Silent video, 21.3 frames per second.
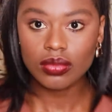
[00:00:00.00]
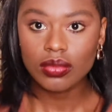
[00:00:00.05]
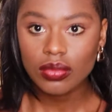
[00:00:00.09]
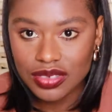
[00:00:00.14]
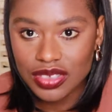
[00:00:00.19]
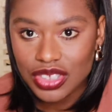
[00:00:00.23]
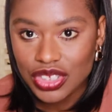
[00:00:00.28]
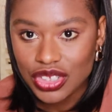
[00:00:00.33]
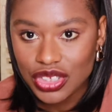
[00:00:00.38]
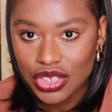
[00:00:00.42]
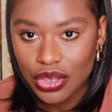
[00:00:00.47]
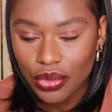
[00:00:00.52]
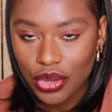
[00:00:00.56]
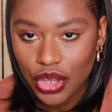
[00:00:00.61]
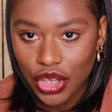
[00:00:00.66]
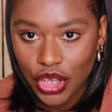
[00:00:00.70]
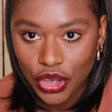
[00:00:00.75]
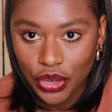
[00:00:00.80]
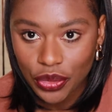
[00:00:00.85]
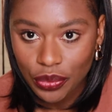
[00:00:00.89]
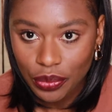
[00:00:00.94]
So
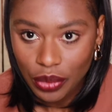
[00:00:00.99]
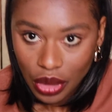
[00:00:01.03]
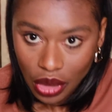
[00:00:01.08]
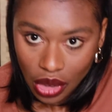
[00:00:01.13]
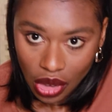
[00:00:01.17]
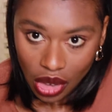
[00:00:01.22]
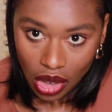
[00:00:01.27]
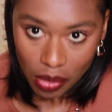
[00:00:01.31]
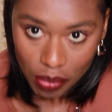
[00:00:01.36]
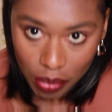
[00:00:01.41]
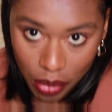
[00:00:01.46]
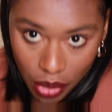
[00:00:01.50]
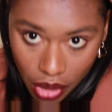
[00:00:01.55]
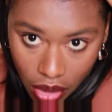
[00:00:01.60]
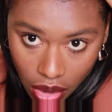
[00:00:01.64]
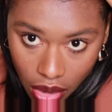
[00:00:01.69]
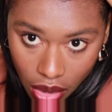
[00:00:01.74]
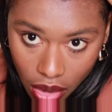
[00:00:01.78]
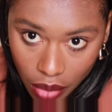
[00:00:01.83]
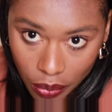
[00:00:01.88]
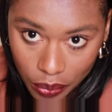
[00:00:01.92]
cute,
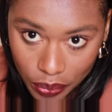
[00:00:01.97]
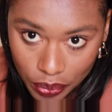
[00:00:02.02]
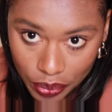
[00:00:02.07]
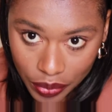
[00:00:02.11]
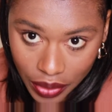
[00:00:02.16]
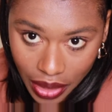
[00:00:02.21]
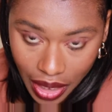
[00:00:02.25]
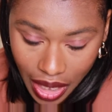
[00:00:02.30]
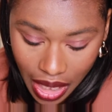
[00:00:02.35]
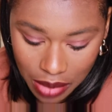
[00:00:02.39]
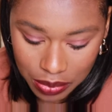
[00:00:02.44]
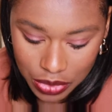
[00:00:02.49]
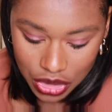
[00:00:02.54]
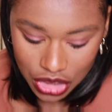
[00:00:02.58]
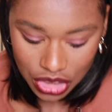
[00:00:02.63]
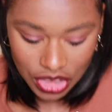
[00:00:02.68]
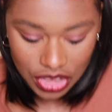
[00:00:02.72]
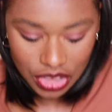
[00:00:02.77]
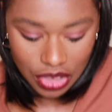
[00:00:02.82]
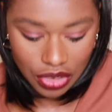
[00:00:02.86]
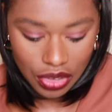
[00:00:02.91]
but I'm
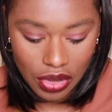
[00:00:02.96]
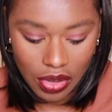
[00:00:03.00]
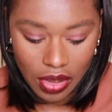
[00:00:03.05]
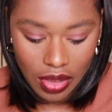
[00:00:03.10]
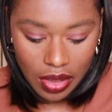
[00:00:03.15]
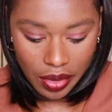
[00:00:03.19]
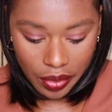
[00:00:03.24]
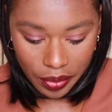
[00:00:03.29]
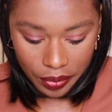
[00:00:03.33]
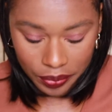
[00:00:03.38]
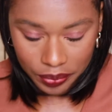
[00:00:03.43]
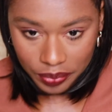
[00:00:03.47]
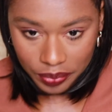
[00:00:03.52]
just gonna